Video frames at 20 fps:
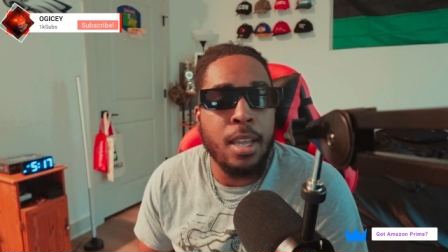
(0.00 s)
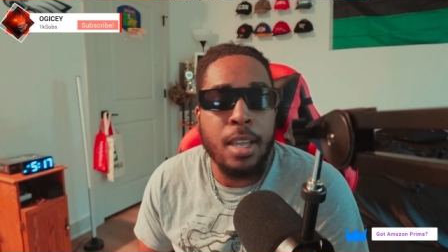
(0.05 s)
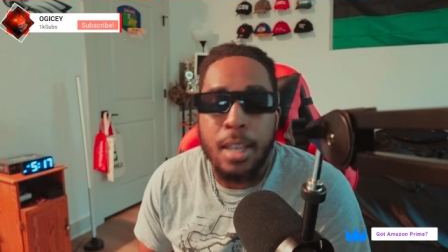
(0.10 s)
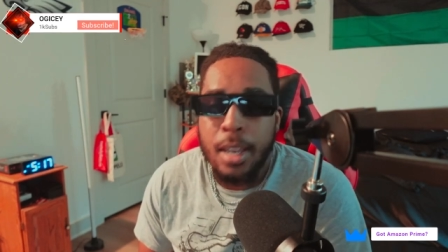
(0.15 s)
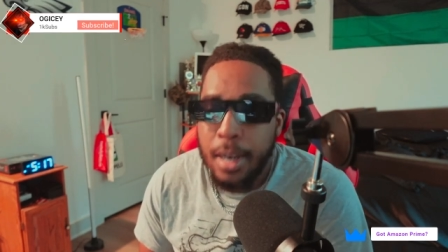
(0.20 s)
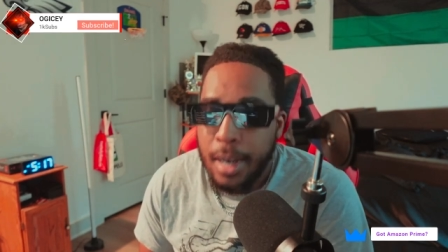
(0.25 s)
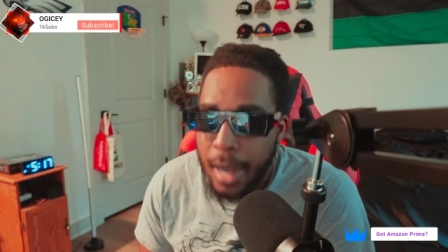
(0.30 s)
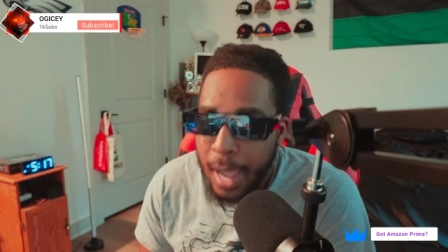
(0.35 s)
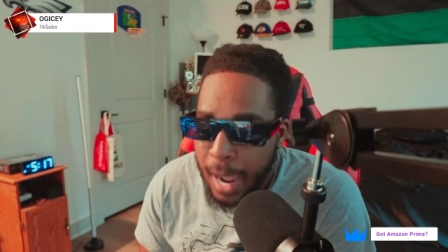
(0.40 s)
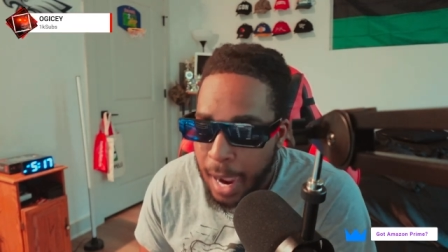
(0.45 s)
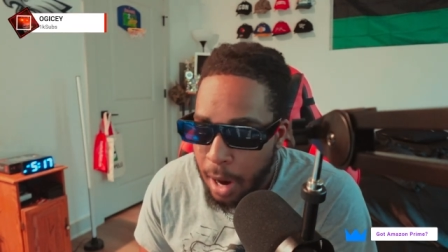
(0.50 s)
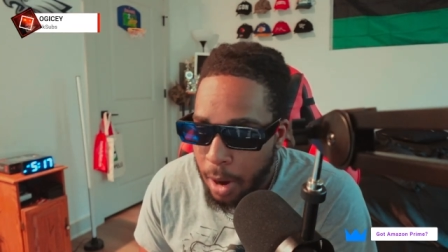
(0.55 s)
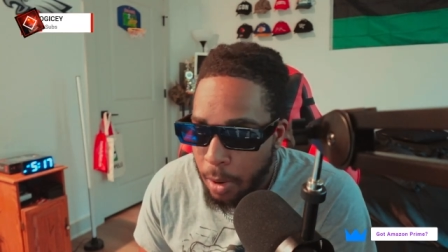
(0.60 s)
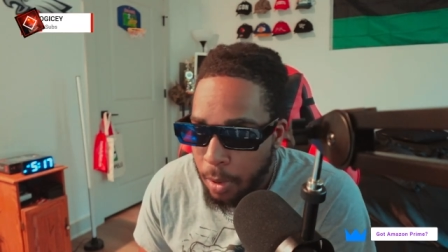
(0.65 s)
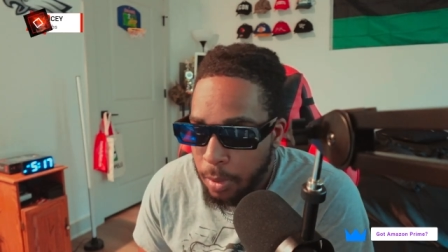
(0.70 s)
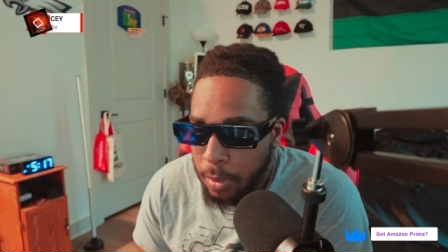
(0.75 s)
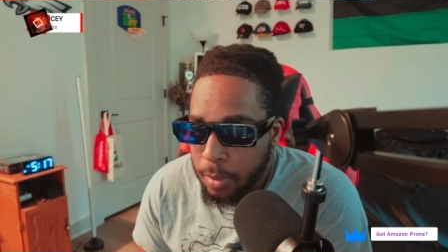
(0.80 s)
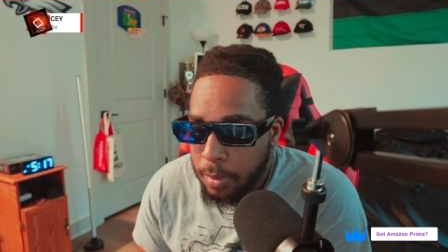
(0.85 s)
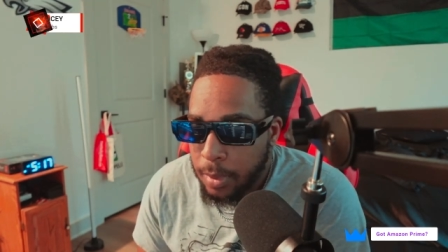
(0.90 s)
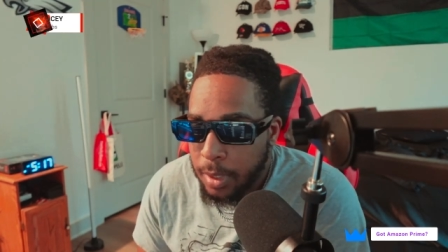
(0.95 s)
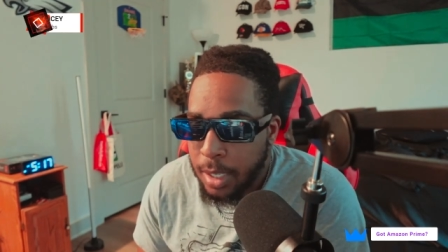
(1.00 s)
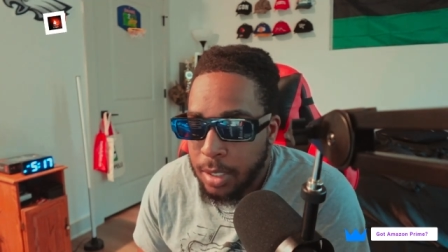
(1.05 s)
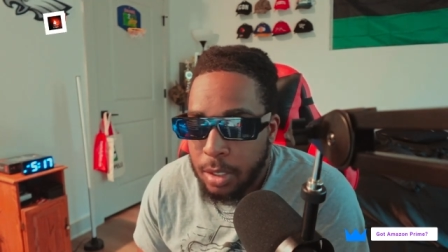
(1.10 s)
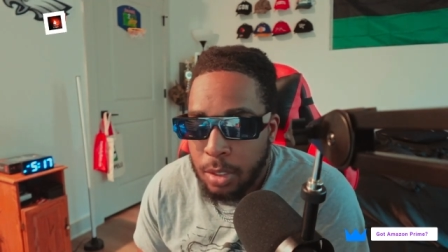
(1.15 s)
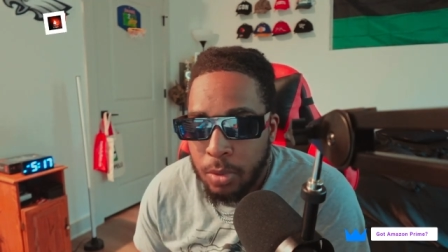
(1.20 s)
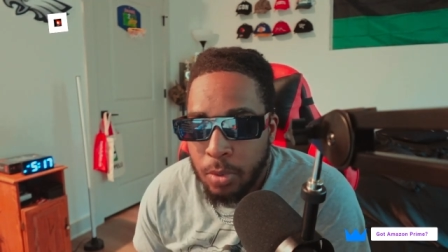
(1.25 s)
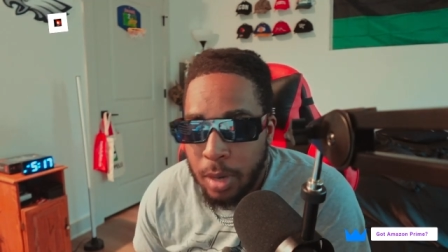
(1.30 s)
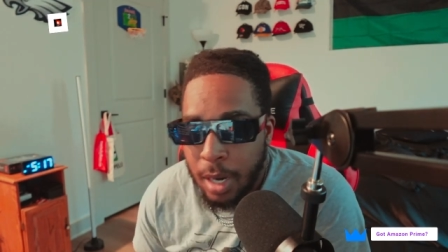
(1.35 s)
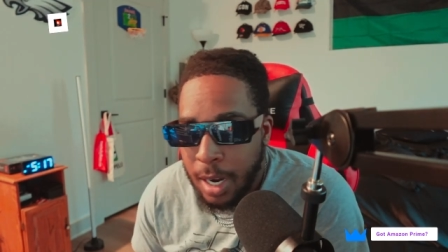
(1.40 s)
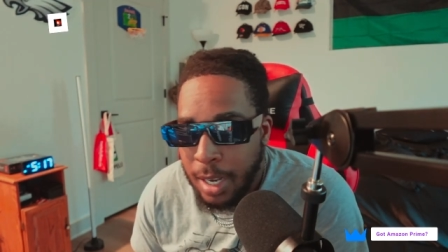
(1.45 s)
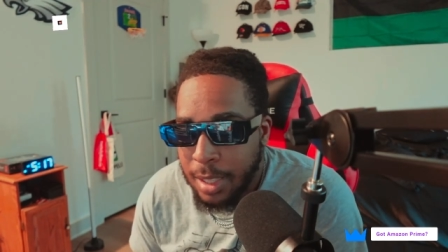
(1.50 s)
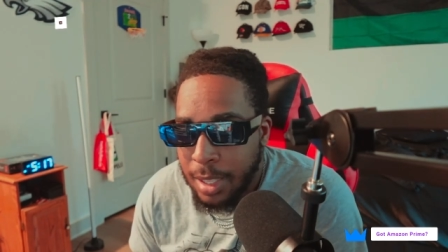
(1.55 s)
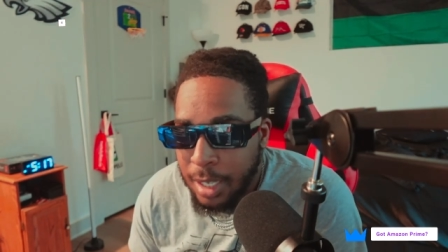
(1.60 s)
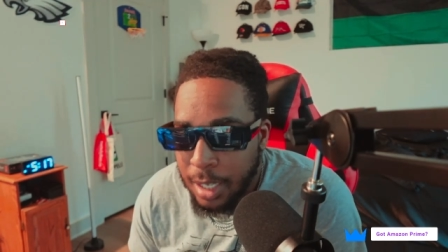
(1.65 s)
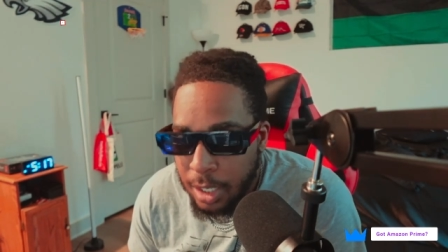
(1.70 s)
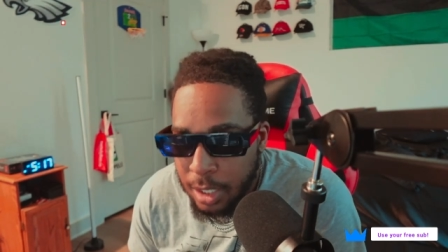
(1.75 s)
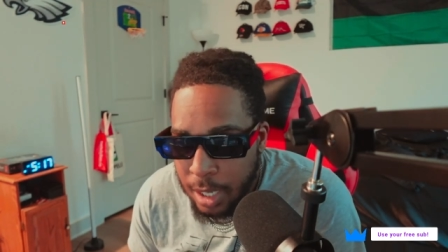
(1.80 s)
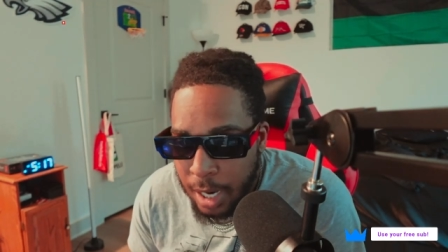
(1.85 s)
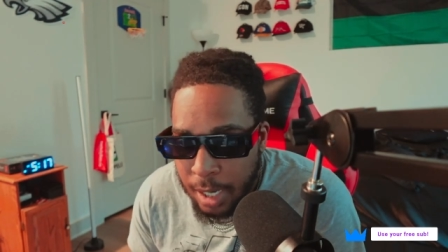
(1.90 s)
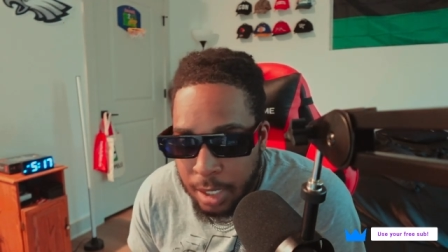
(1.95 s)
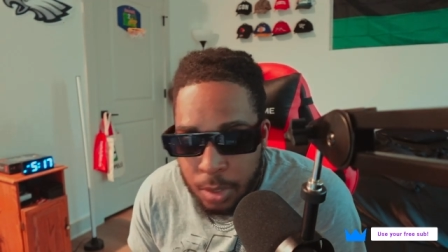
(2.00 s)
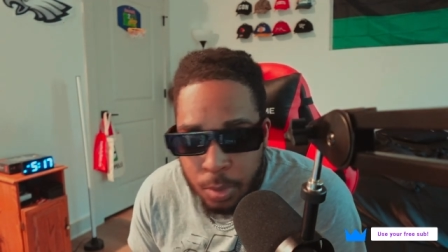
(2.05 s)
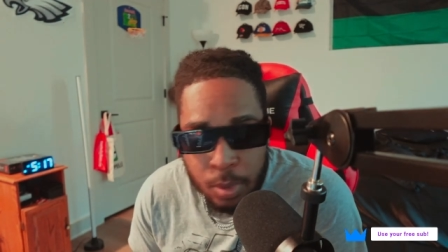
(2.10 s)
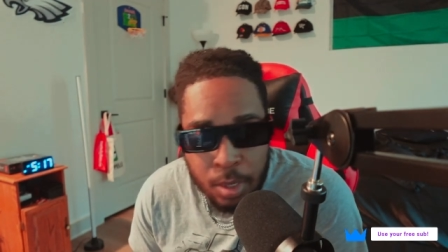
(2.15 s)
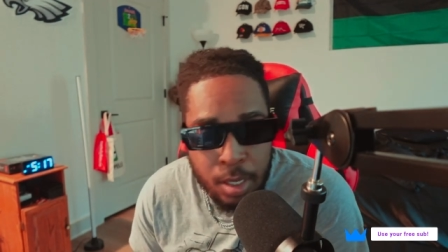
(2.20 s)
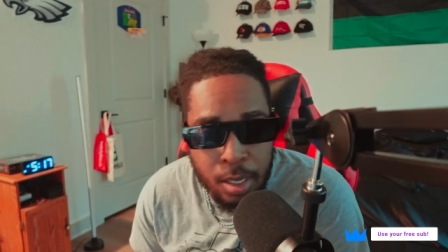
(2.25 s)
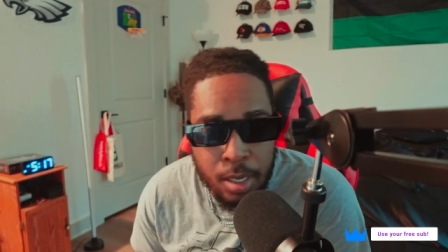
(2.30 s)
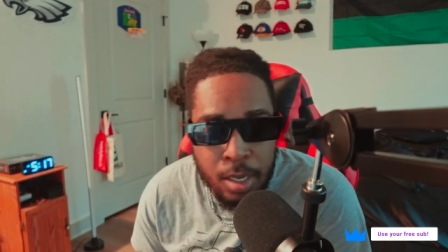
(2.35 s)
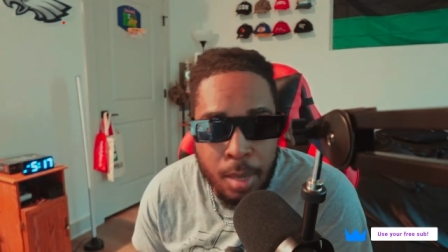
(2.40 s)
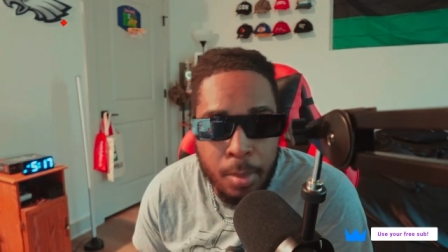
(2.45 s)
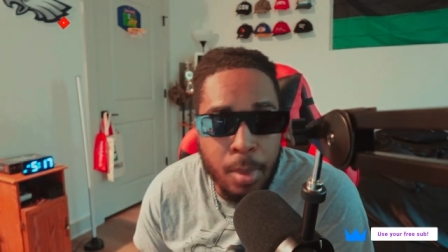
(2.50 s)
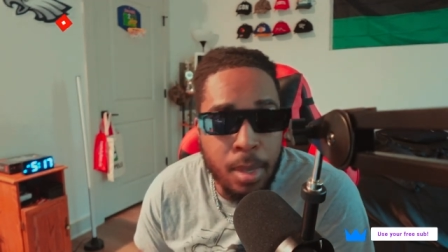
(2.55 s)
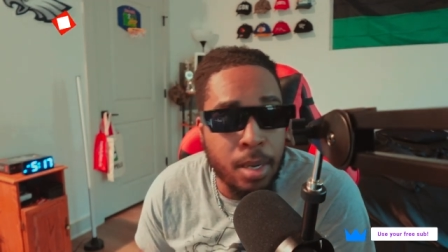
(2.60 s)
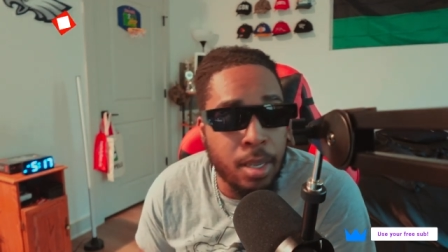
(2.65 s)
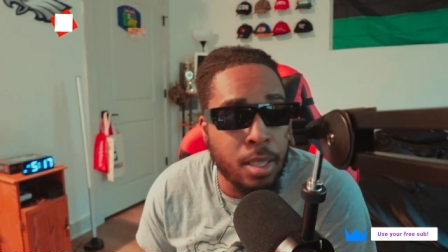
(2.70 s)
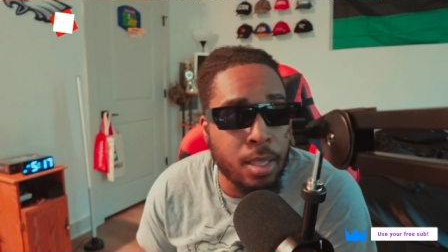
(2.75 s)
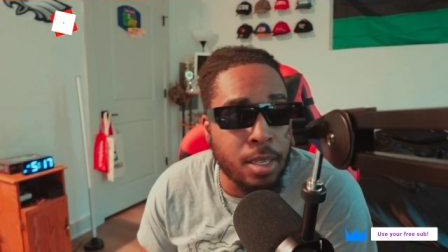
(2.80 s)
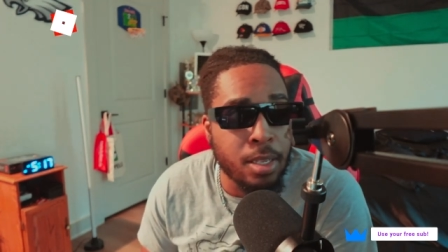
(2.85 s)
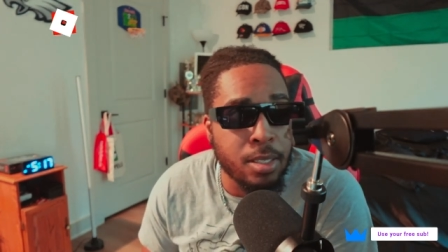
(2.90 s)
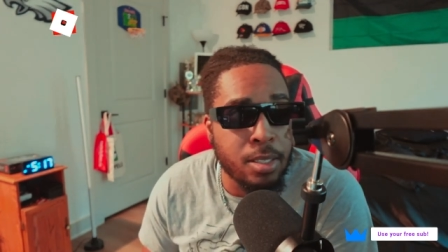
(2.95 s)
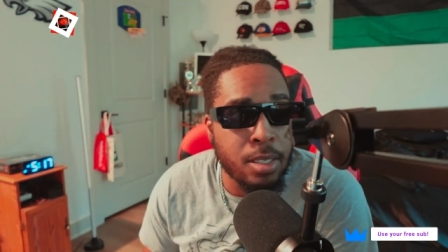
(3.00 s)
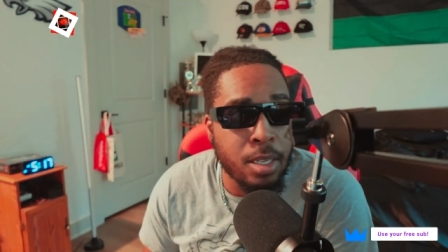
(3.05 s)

Now, this is where Anthony Joshua can come into this.